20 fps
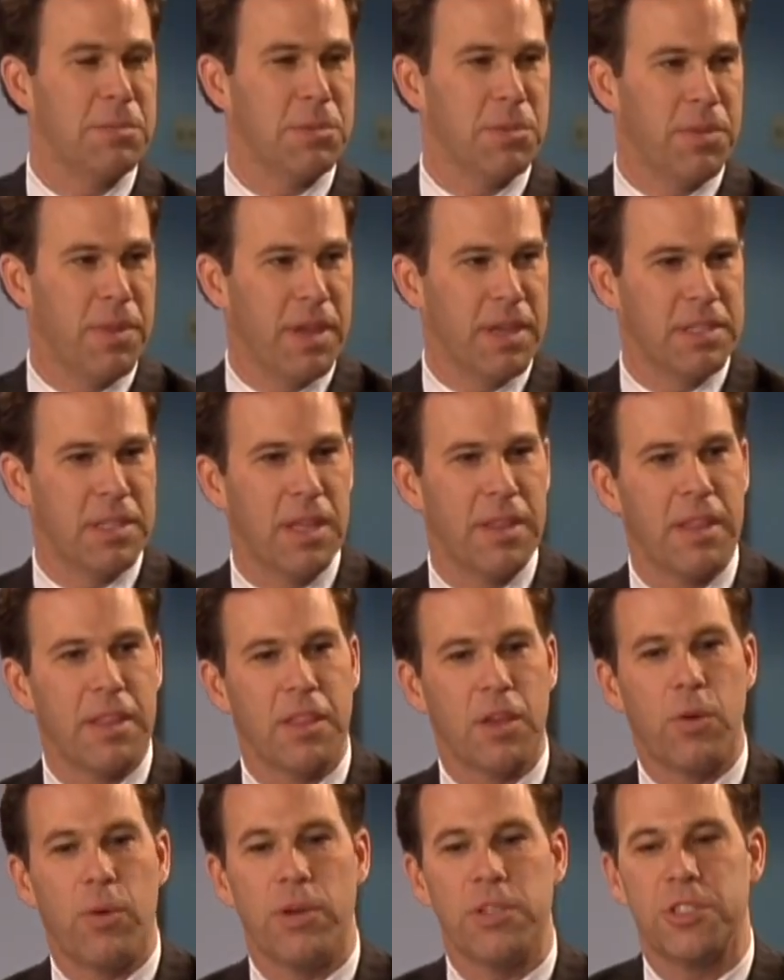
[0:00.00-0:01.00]
of things. I think
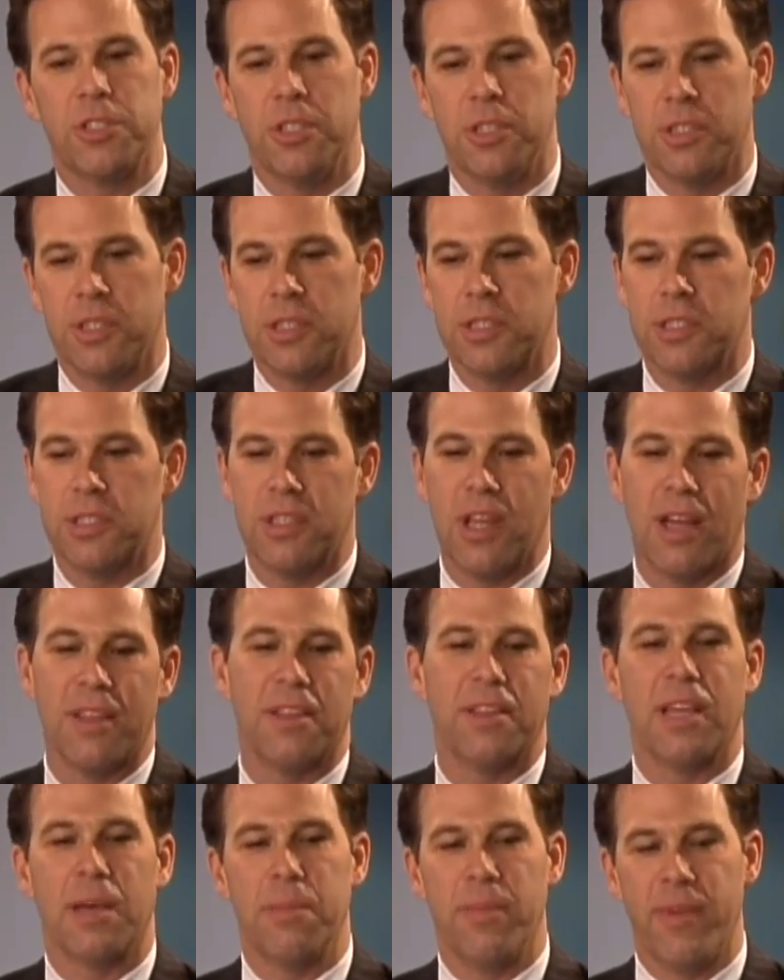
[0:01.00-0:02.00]
the question is, this is not the
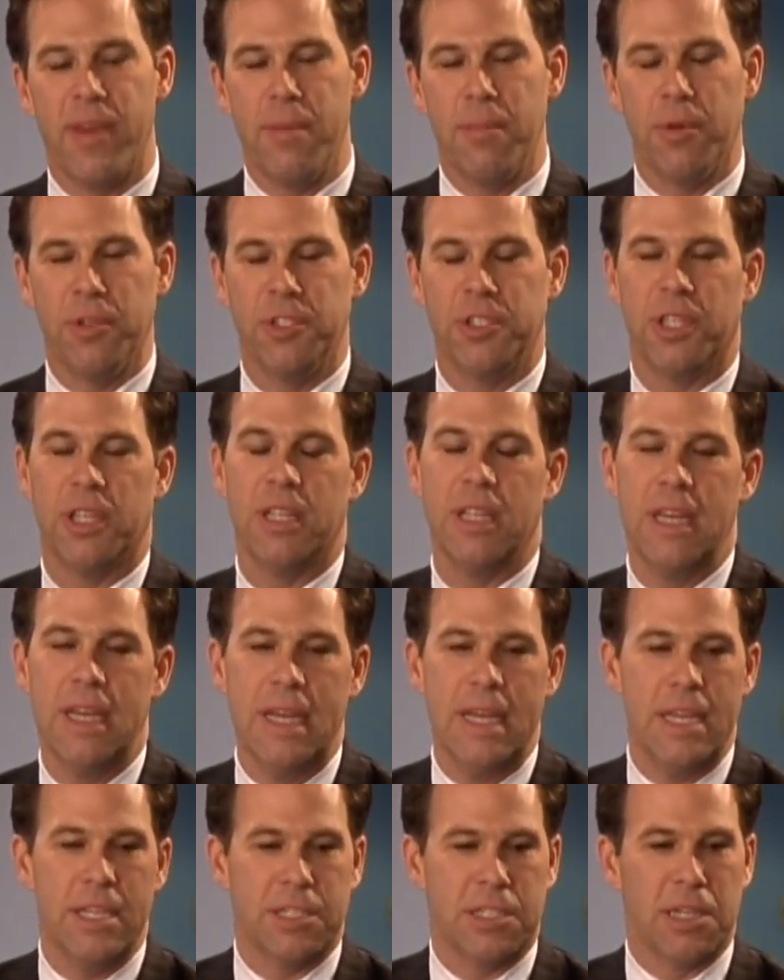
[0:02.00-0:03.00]
type of image that
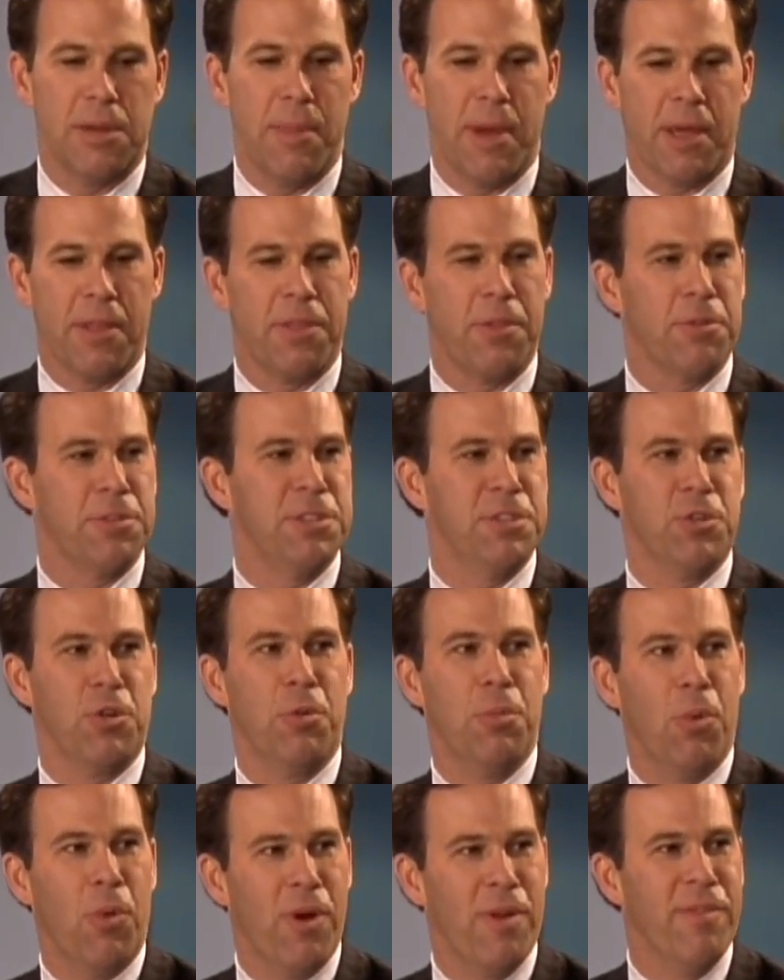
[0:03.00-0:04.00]
is going to make a
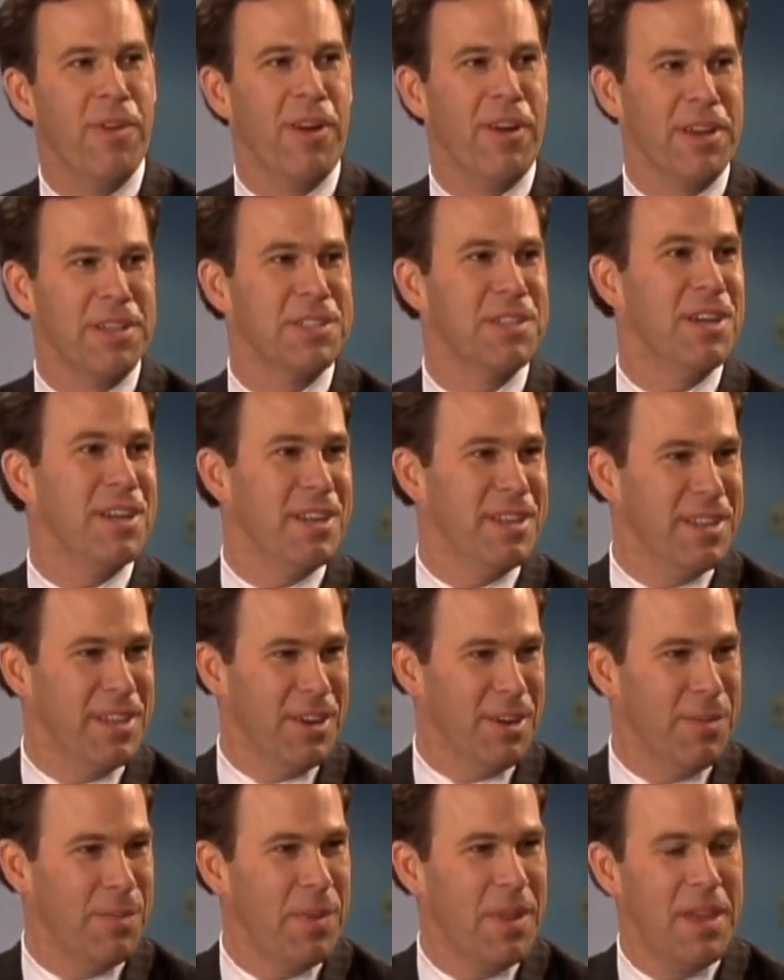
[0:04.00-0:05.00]
13-year-old boy very excited
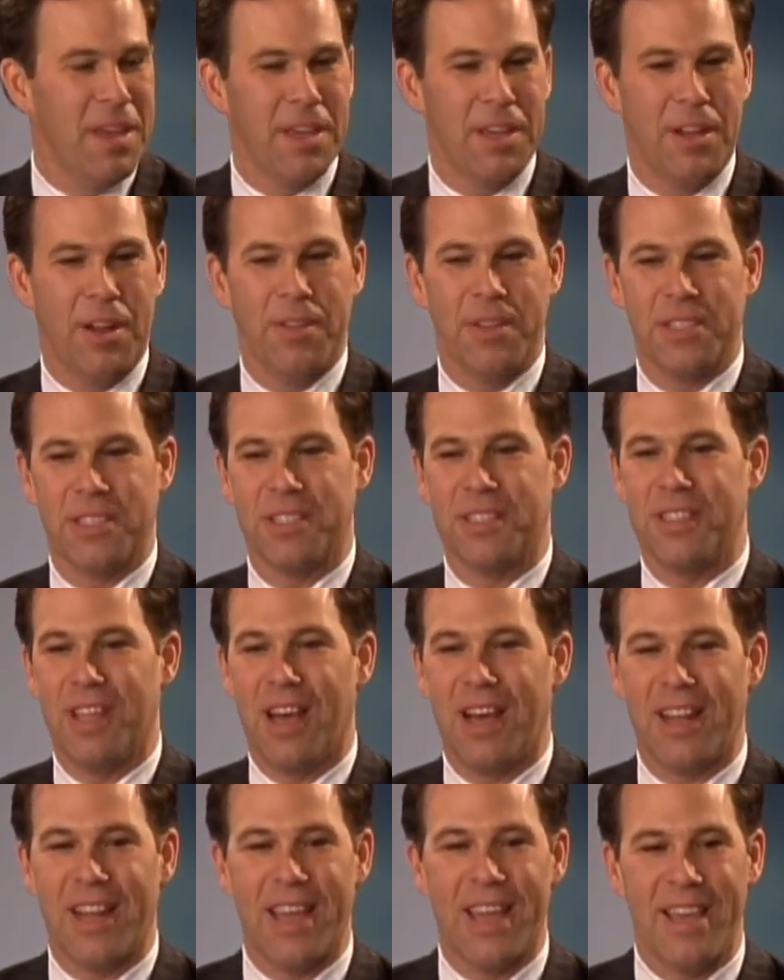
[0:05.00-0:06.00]
here. You know, this is
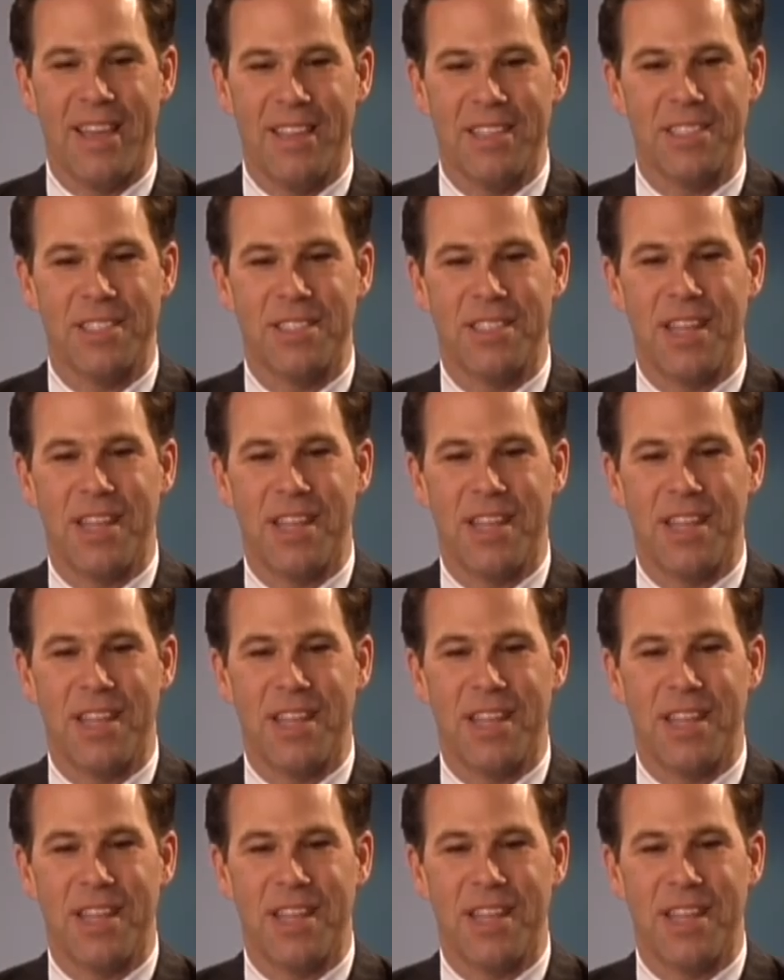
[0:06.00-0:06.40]
not a, this is